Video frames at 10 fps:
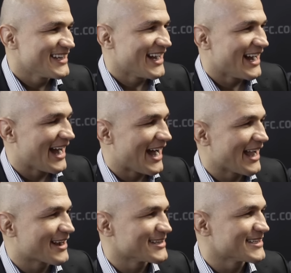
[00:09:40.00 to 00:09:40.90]

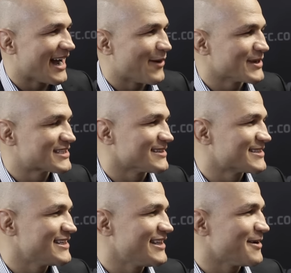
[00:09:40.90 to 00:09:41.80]
I I was
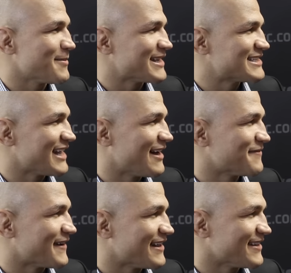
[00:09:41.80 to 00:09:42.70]
considering
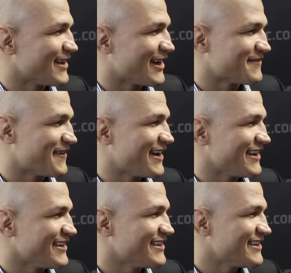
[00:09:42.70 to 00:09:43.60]
myself a not
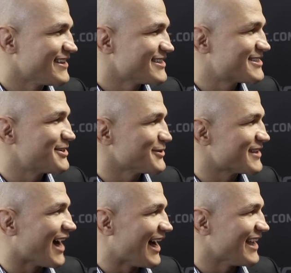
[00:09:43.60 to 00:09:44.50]
very
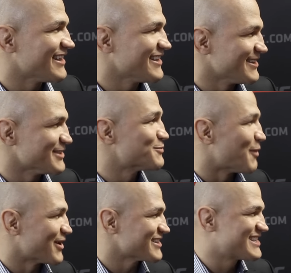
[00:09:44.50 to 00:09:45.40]
skilled guy in
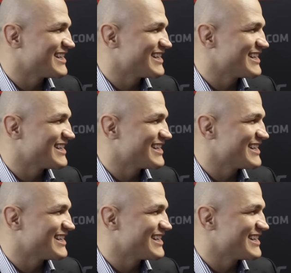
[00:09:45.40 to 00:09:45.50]
sports.